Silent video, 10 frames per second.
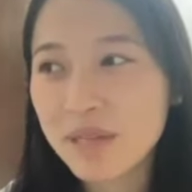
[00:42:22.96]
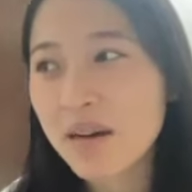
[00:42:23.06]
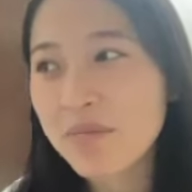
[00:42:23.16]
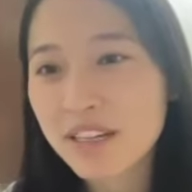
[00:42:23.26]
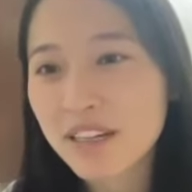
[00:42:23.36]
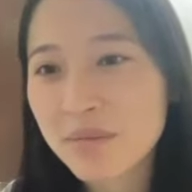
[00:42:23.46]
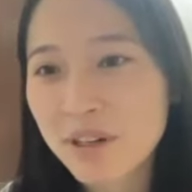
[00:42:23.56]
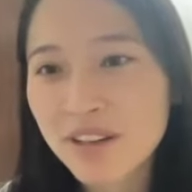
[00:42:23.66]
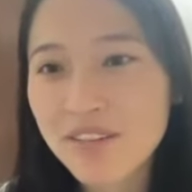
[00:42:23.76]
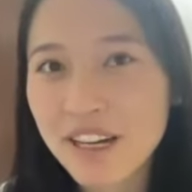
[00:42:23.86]
be
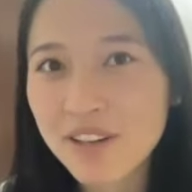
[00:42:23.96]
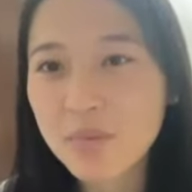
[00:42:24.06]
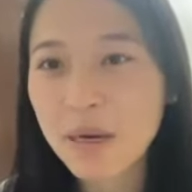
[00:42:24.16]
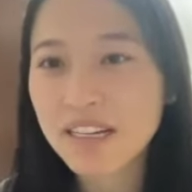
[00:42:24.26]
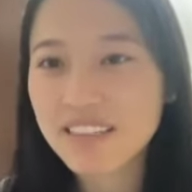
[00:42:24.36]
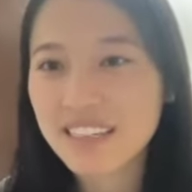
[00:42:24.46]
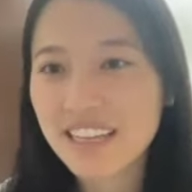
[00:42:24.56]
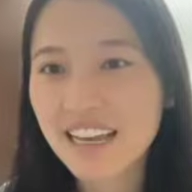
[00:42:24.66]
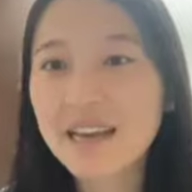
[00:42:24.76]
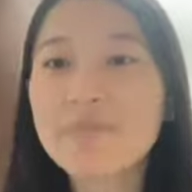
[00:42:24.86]
applicable if I look back
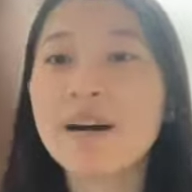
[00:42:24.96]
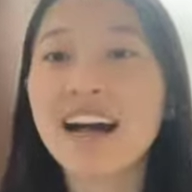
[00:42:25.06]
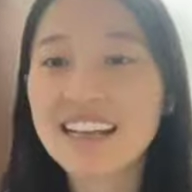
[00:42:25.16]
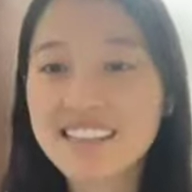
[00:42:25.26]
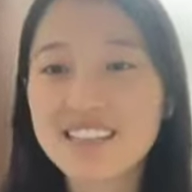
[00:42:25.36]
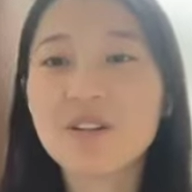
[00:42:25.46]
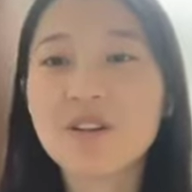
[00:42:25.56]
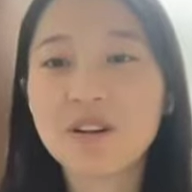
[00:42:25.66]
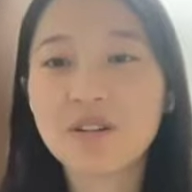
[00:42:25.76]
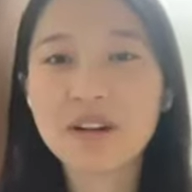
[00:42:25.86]
today, but I
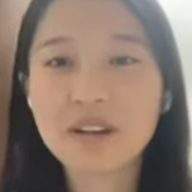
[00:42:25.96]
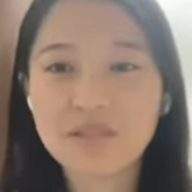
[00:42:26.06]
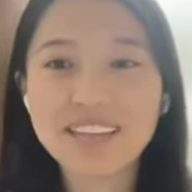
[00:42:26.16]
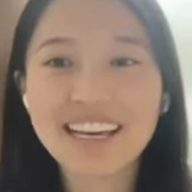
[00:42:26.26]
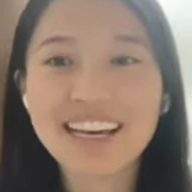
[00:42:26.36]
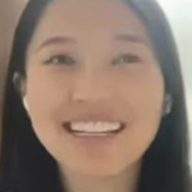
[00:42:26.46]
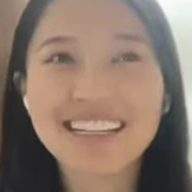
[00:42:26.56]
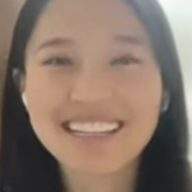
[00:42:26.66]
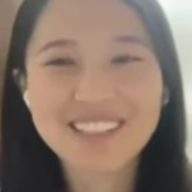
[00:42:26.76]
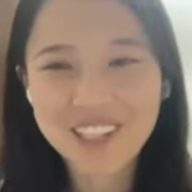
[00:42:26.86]
still agree with
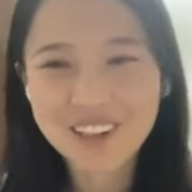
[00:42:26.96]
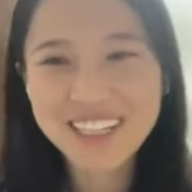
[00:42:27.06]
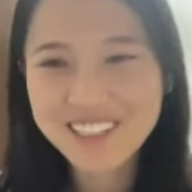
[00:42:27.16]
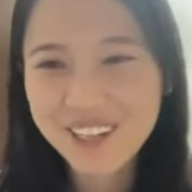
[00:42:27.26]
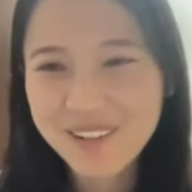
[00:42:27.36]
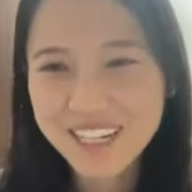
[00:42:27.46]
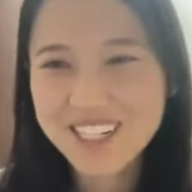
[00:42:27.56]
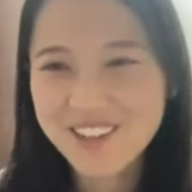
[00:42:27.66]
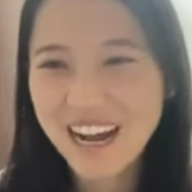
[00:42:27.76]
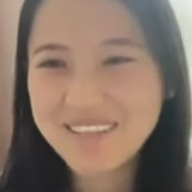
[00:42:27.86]
that. Don't eat too
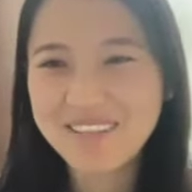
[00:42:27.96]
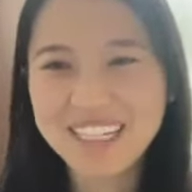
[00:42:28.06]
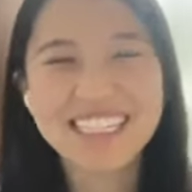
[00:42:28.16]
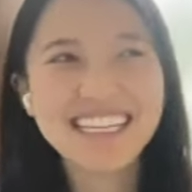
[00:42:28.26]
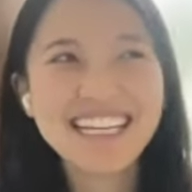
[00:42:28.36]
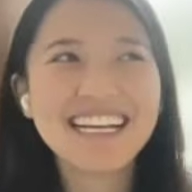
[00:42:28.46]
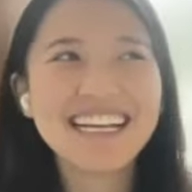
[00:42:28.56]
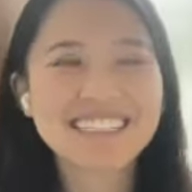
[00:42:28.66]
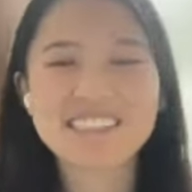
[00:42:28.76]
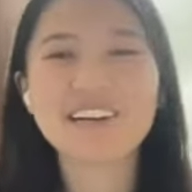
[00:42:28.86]
much ramen.
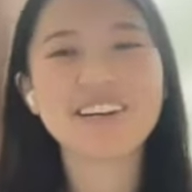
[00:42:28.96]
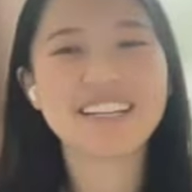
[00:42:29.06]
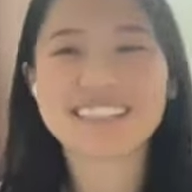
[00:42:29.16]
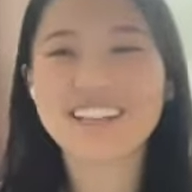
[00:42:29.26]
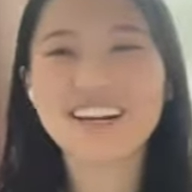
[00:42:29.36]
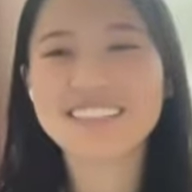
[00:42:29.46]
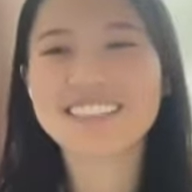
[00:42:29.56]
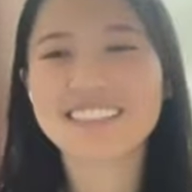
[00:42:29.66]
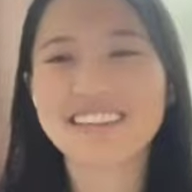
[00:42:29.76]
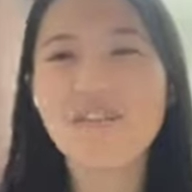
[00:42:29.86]
So it's
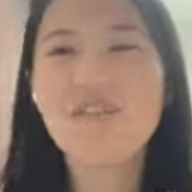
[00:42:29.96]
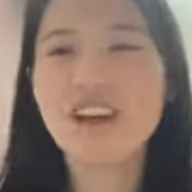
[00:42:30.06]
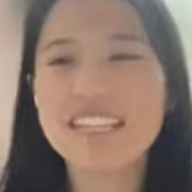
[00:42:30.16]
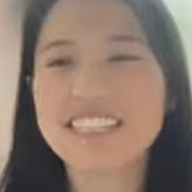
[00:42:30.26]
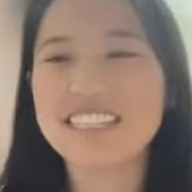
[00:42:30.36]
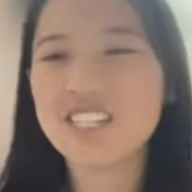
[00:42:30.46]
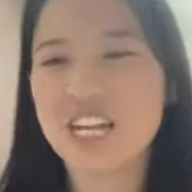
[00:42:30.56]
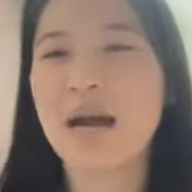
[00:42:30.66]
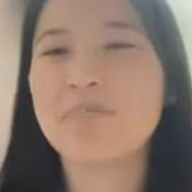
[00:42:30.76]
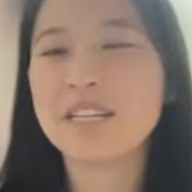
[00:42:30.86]
not the
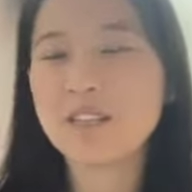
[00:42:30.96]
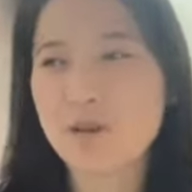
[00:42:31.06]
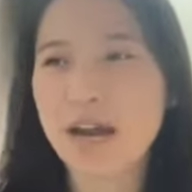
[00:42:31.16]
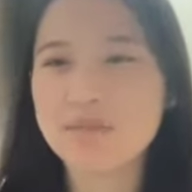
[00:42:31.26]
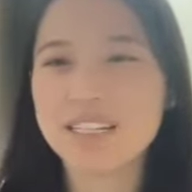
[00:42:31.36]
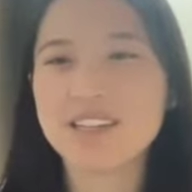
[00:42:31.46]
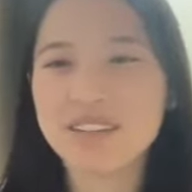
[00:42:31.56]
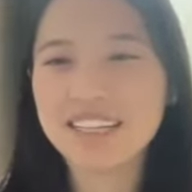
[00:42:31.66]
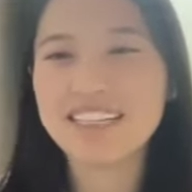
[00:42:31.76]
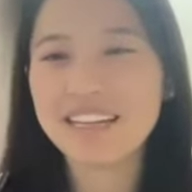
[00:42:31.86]
fancy Japanese ramen
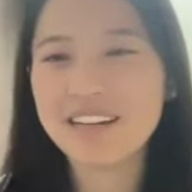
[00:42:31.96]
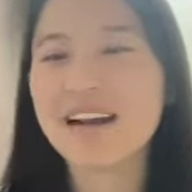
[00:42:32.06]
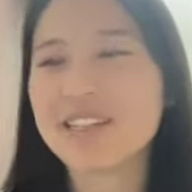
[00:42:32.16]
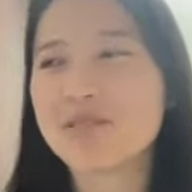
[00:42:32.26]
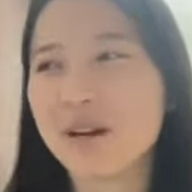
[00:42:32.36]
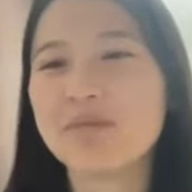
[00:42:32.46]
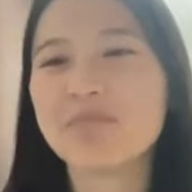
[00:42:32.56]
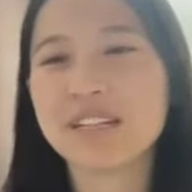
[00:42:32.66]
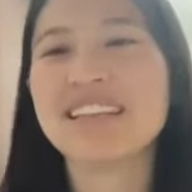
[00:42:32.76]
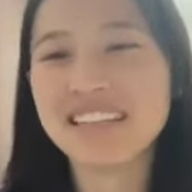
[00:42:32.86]
you eat in
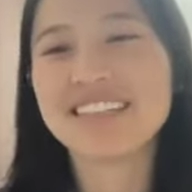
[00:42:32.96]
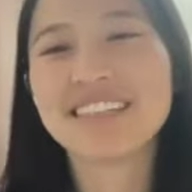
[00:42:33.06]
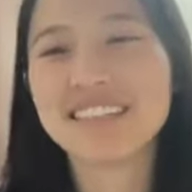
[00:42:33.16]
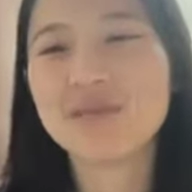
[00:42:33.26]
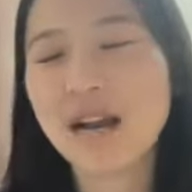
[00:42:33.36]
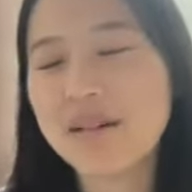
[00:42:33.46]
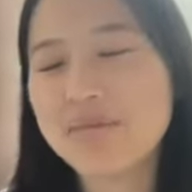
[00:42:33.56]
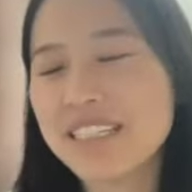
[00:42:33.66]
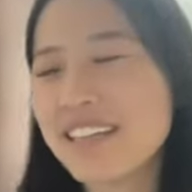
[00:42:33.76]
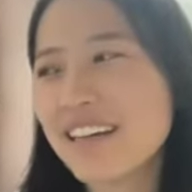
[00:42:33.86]
restaurant, but the instant
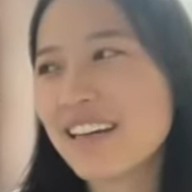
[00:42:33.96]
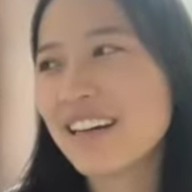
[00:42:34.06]
ramen